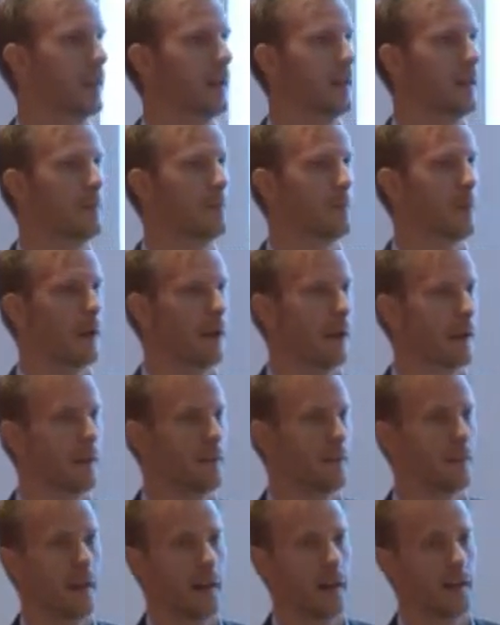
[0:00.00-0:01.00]

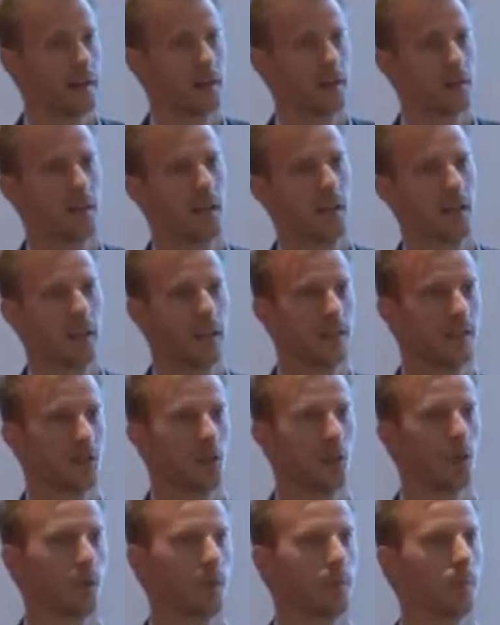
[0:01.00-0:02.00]
implied that it's
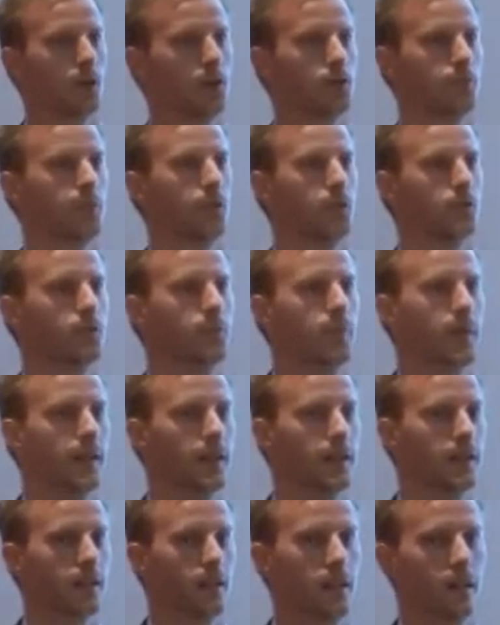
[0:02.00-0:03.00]
only possible to
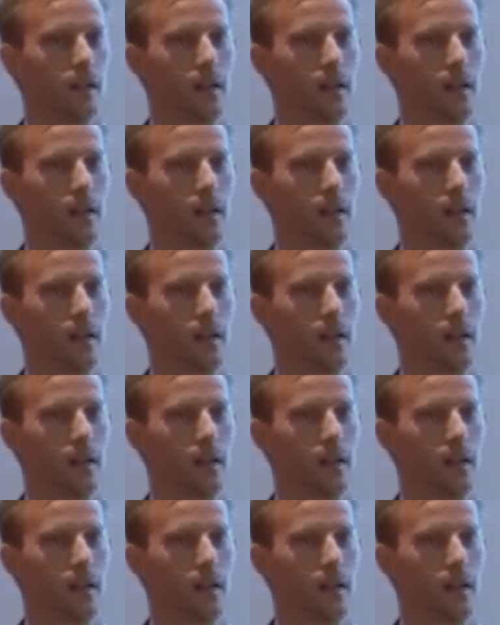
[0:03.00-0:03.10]
make